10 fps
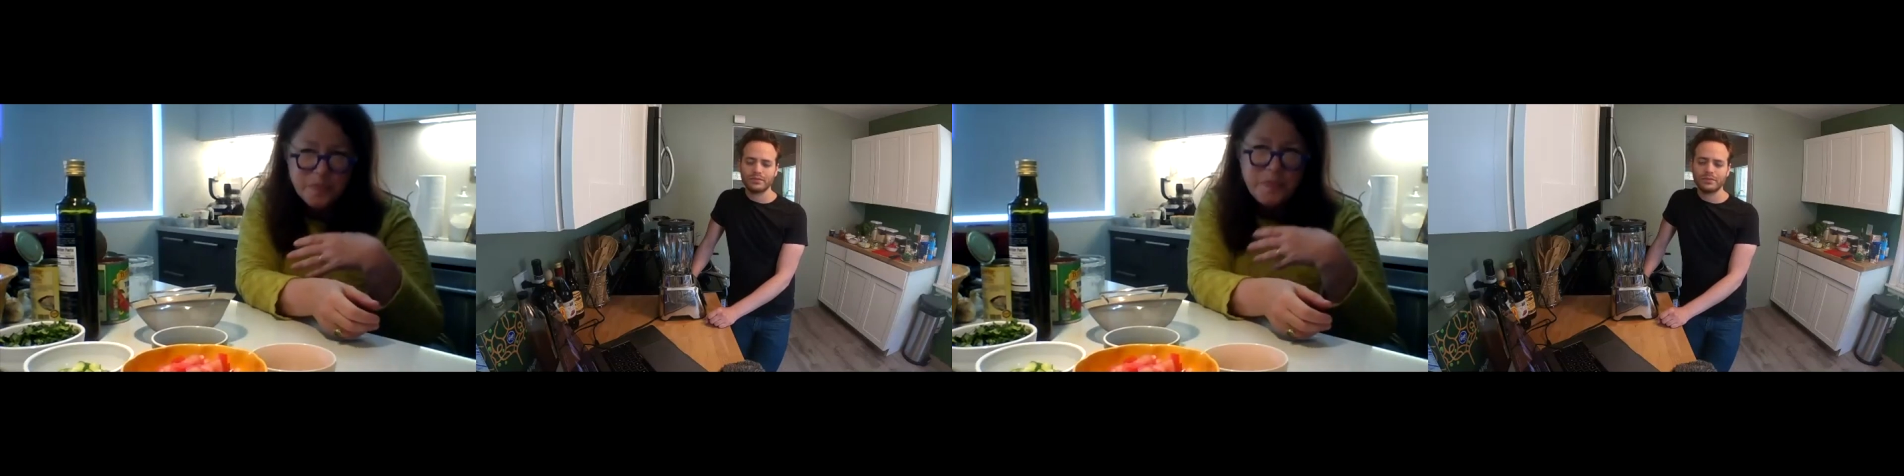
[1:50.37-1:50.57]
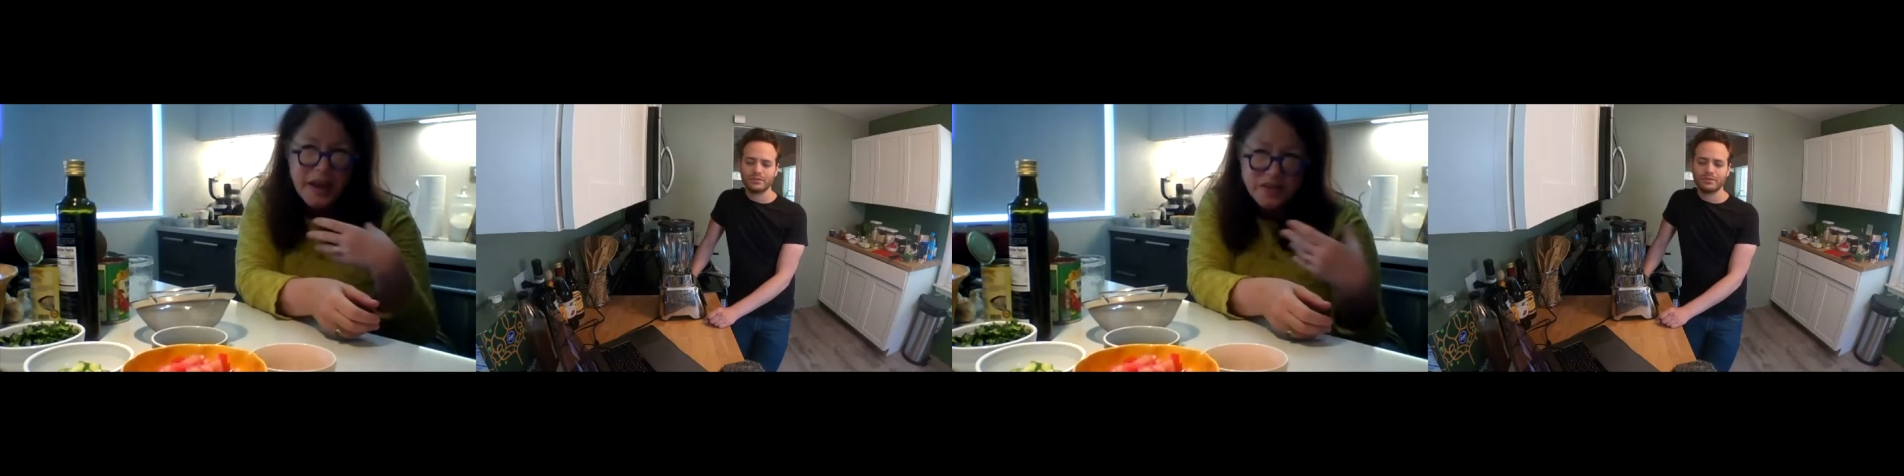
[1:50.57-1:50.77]

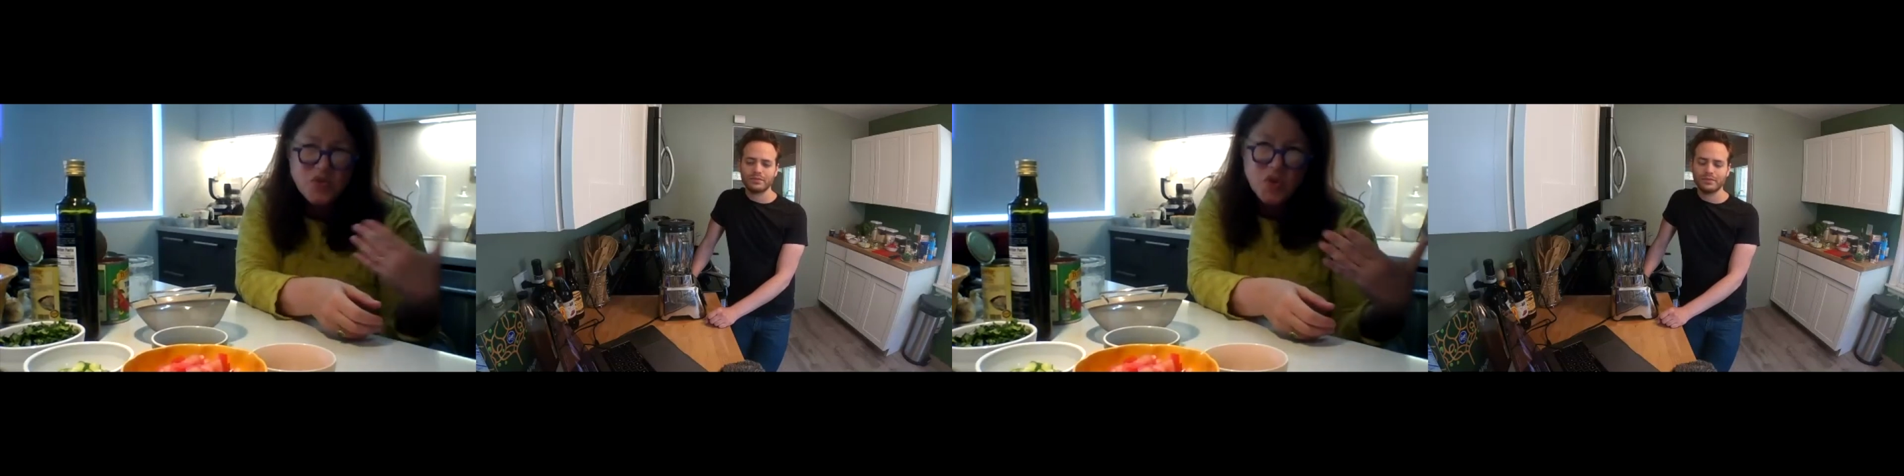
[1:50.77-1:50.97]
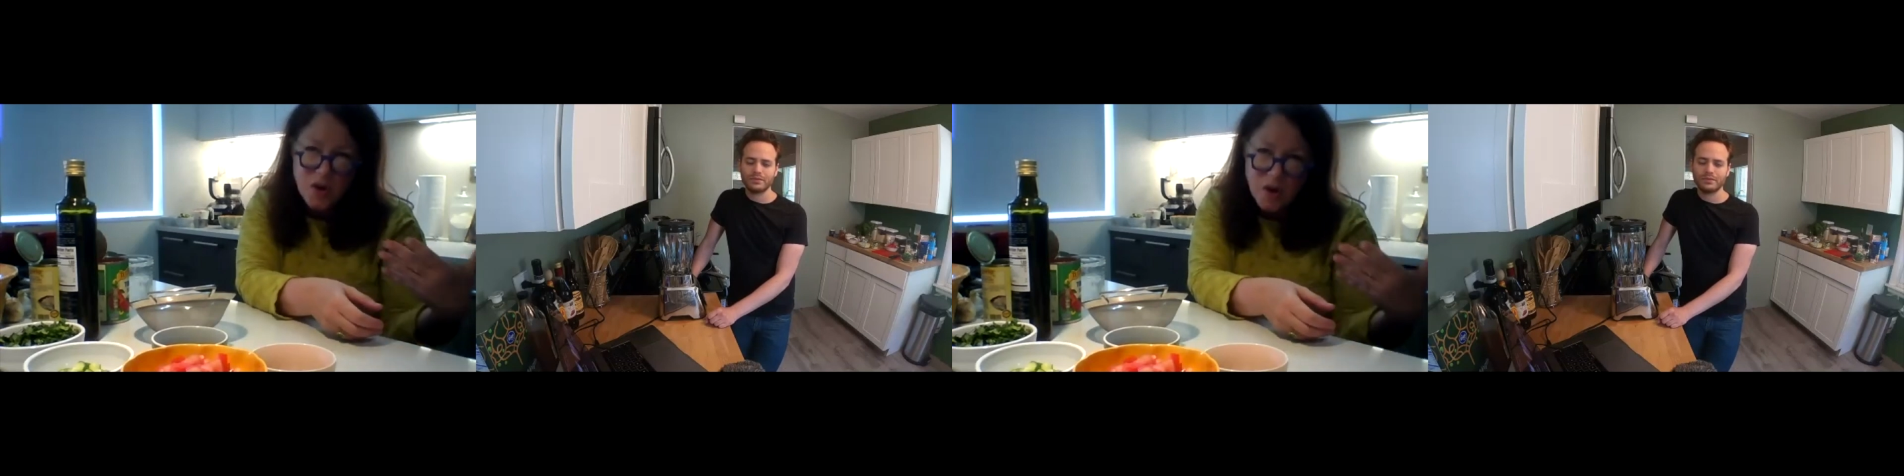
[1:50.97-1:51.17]

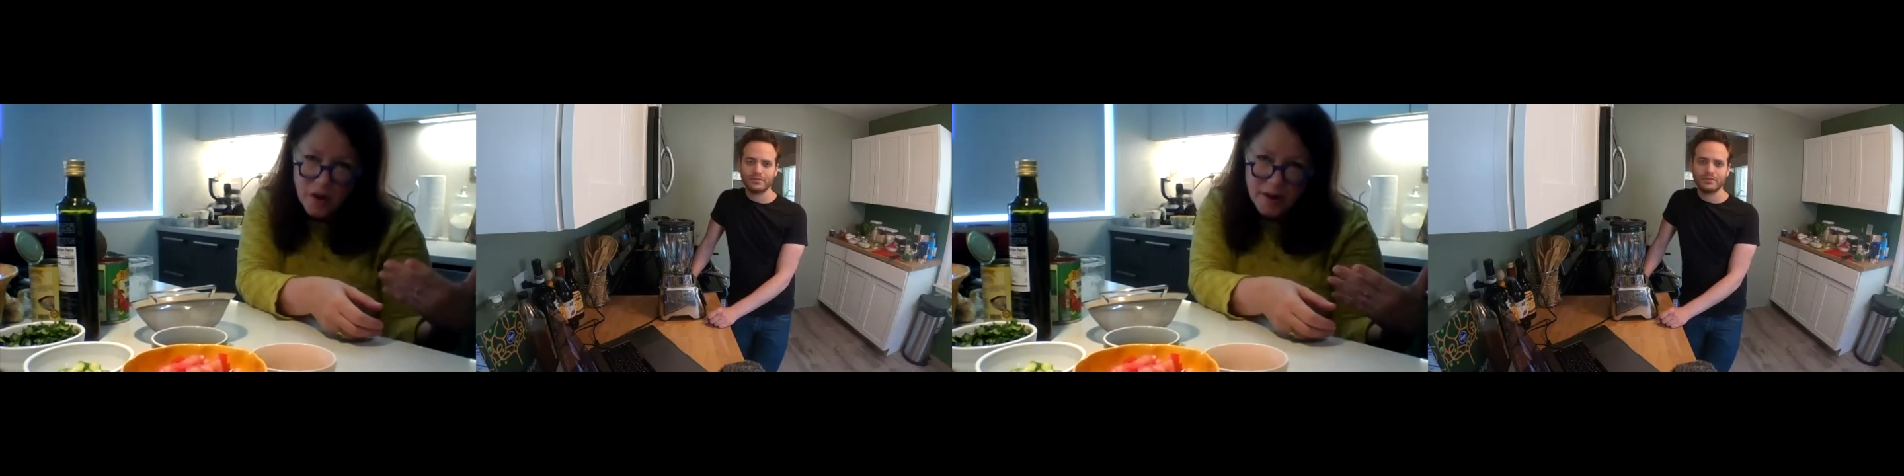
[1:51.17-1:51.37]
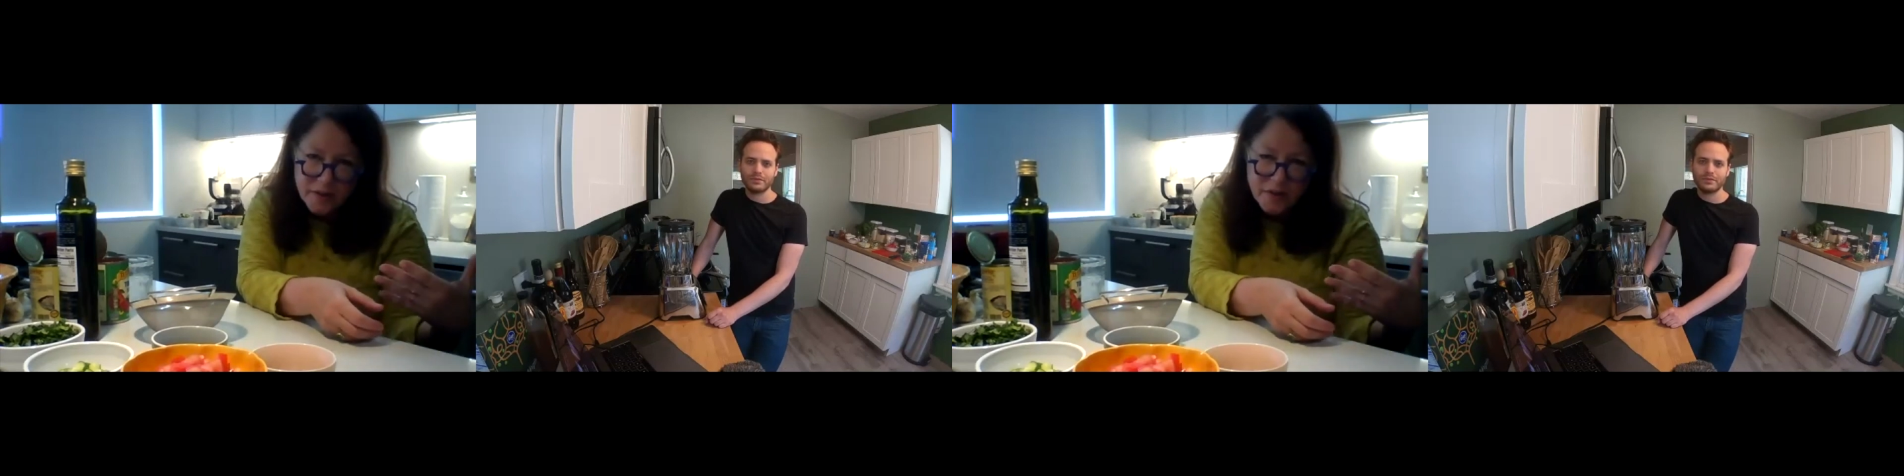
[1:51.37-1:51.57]
based
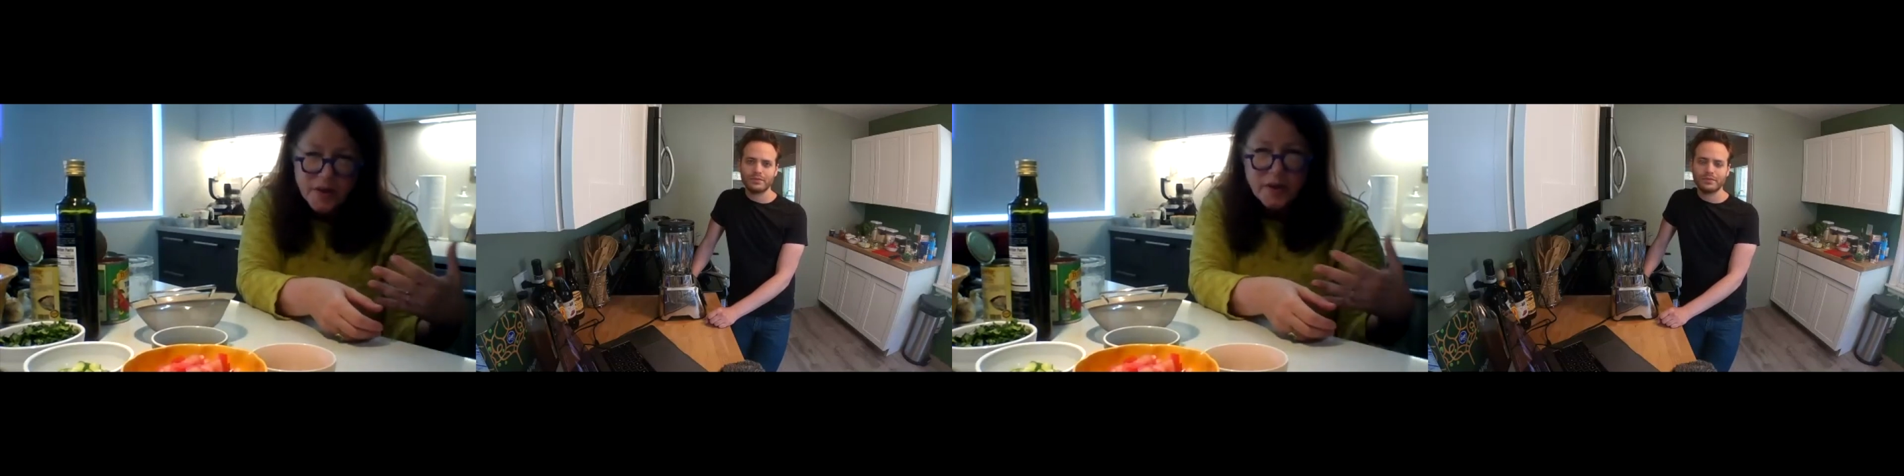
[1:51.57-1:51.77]
on